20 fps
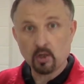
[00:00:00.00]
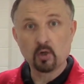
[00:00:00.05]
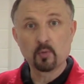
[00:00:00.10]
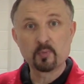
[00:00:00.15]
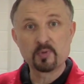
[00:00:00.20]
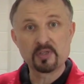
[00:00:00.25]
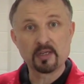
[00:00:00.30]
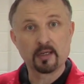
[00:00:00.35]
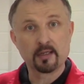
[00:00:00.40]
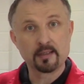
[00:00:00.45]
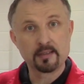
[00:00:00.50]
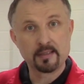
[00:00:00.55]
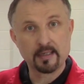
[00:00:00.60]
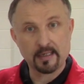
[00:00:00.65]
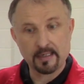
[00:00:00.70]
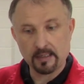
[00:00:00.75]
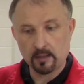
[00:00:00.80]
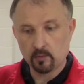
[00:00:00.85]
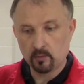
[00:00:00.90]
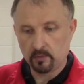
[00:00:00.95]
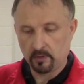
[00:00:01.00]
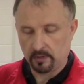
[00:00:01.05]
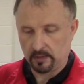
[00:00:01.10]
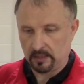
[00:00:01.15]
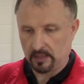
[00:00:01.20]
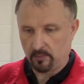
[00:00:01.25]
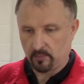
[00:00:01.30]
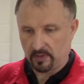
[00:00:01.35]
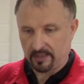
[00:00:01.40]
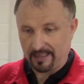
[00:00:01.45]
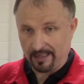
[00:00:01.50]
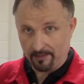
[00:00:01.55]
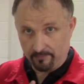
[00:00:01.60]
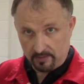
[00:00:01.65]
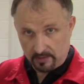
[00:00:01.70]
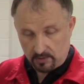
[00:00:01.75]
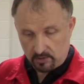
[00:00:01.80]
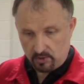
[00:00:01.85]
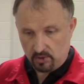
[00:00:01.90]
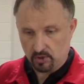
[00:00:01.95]
upside down in my
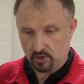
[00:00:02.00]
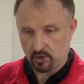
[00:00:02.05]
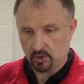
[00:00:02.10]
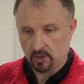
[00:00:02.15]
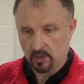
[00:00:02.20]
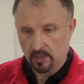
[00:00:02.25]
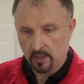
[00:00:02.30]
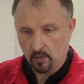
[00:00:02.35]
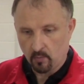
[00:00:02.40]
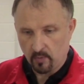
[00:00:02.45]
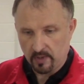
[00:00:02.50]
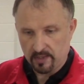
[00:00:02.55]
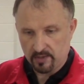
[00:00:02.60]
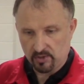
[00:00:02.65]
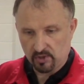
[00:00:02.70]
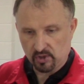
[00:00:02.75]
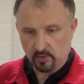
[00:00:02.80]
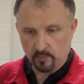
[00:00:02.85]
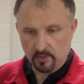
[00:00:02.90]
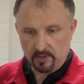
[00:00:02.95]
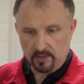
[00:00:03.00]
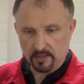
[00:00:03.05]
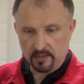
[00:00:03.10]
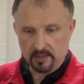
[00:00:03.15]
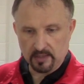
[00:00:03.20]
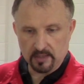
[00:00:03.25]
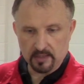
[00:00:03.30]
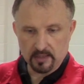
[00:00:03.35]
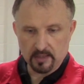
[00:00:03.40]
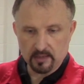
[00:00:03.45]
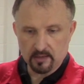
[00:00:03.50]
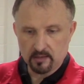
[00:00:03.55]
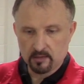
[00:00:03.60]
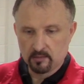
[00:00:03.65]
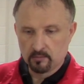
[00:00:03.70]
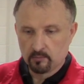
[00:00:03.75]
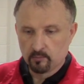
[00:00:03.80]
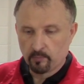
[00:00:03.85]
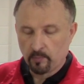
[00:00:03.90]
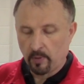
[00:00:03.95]
garage with some of the
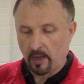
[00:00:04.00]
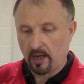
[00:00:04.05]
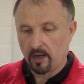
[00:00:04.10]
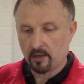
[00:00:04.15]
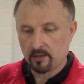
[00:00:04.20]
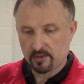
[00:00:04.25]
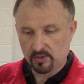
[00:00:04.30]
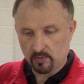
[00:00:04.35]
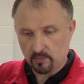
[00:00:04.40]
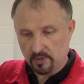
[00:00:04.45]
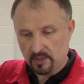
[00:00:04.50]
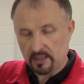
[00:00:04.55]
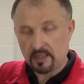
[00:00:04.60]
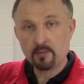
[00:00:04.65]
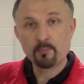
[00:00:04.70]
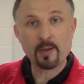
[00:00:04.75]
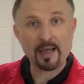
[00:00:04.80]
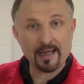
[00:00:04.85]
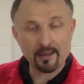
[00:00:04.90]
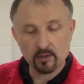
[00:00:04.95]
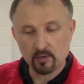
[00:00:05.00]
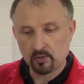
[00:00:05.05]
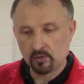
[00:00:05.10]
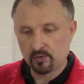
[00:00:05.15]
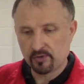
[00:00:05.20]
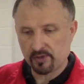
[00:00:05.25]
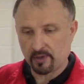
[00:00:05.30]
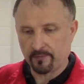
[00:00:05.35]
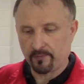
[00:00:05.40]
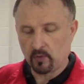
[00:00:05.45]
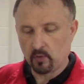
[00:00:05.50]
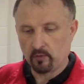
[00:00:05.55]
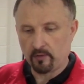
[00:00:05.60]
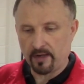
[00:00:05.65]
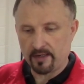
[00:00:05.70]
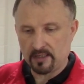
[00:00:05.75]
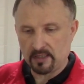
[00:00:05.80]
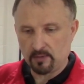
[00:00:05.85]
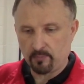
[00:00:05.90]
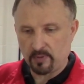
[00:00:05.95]
parts, some of the panels have
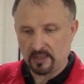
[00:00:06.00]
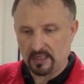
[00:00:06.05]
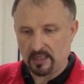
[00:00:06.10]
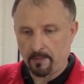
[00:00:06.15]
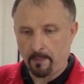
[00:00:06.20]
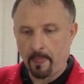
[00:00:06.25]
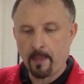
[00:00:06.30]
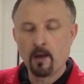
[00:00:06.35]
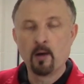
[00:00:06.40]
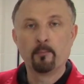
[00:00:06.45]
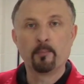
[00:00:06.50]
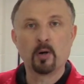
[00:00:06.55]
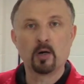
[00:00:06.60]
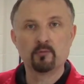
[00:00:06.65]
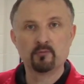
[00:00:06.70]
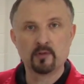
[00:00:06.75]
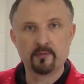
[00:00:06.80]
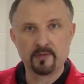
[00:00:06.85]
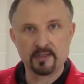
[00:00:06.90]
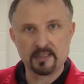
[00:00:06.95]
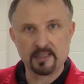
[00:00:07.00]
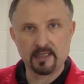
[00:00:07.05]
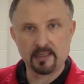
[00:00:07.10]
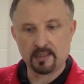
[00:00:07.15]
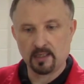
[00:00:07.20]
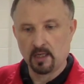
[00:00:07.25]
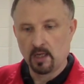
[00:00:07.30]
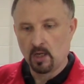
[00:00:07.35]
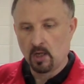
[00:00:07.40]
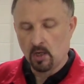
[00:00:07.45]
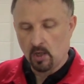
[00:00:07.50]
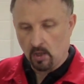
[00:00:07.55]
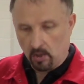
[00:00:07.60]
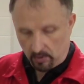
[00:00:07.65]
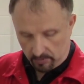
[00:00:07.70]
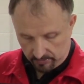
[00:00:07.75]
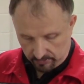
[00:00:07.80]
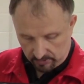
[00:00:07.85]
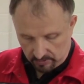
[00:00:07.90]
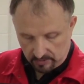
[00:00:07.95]
already been pop riveted
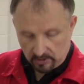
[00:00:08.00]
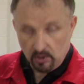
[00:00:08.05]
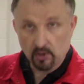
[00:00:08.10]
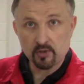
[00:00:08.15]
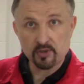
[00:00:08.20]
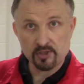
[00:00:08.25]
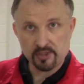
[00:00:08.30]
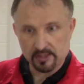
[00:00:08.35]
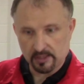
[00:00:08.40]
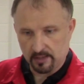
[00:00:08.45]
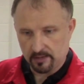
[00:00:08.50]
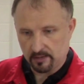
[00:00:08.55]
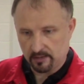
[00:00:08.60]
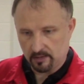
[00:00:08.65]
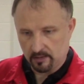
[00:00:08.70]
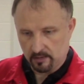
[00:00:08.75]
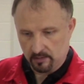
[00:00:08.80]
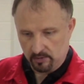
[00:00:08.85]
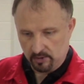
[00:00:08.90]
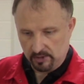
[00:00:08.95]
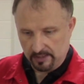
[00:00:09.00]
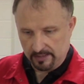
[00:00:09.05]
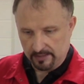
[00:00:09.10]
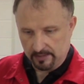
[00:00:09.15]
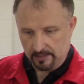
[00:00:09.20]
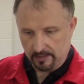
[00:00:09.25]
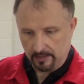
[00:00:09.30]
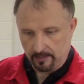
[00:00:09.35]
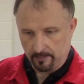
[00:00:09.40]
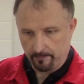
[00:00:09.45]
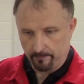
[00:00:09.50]
onto the underside of the chassis.